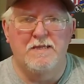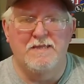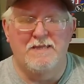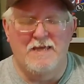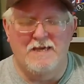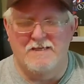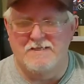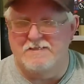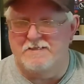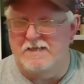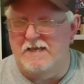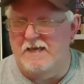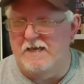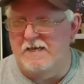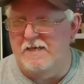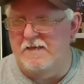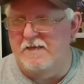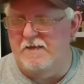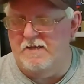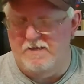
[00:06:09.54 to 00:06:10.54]
that
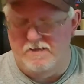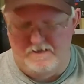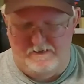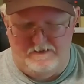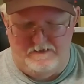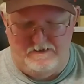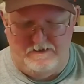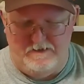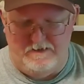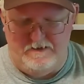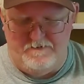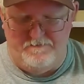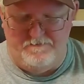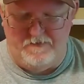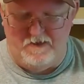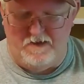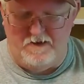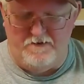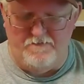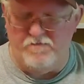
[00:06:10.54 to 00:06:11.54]
said, I've
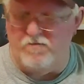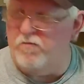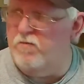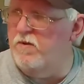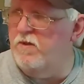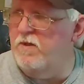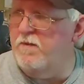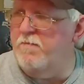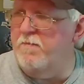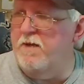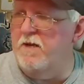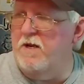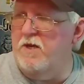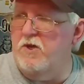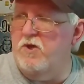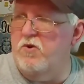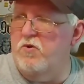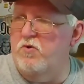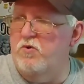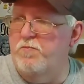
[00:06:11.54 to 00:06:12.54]
not ever really been a
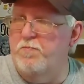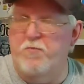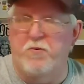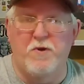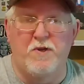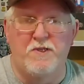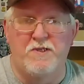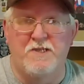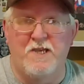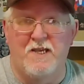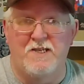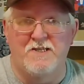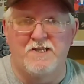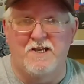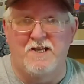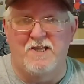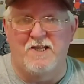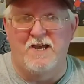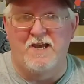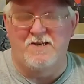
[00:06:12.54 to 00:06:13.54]
huge princess
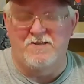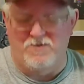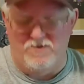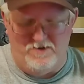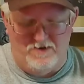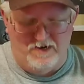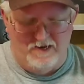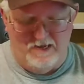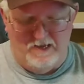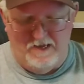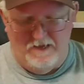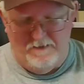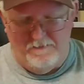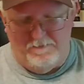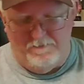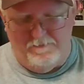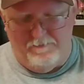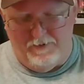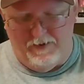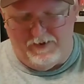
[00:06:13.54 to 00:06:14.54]
collector,
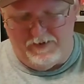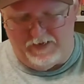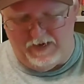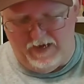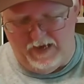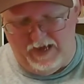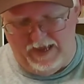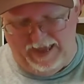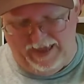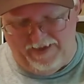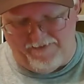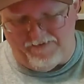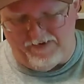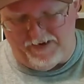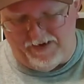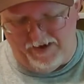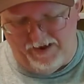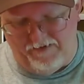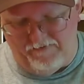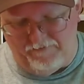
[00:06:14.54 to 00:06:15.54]
but I have
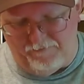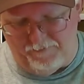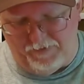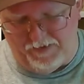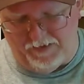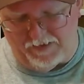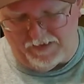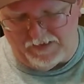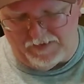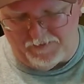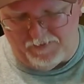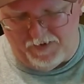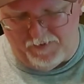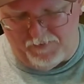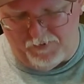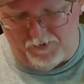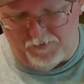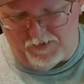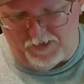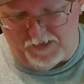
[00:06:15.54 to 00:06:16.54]
enough pins in my
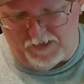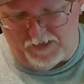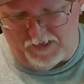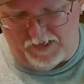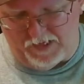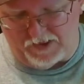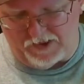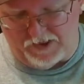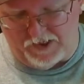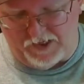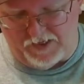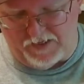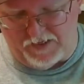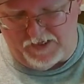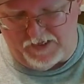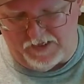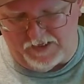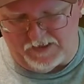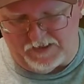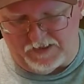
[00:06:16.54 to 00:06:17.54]
permanent collection. I
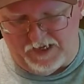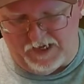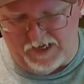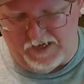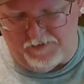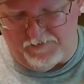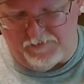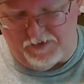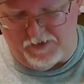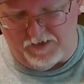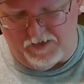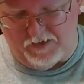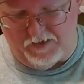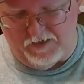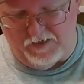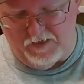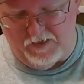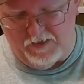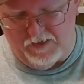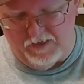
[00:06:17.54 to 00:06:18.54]
think it's time to
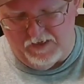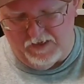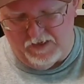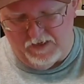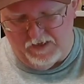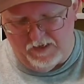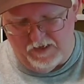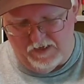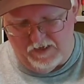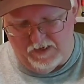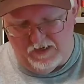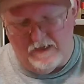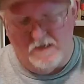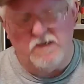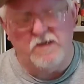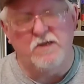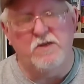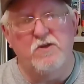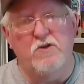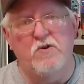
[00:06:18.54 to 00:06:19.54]

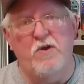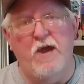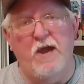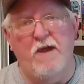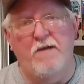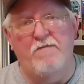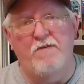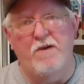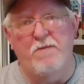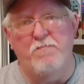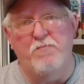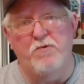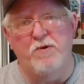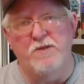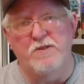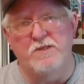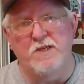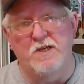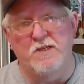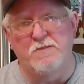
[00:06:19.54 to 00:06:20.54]
have a
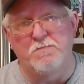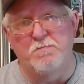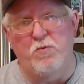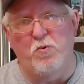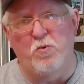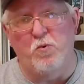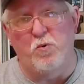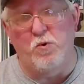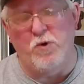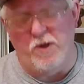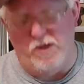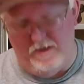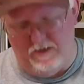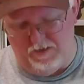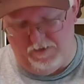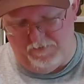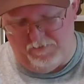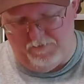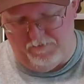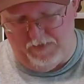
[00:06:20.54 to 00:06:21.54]
princess board
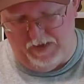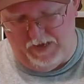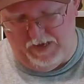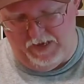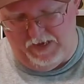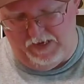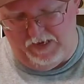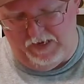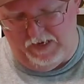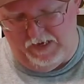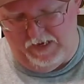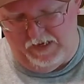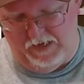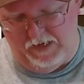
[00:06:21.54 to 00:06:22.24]
made,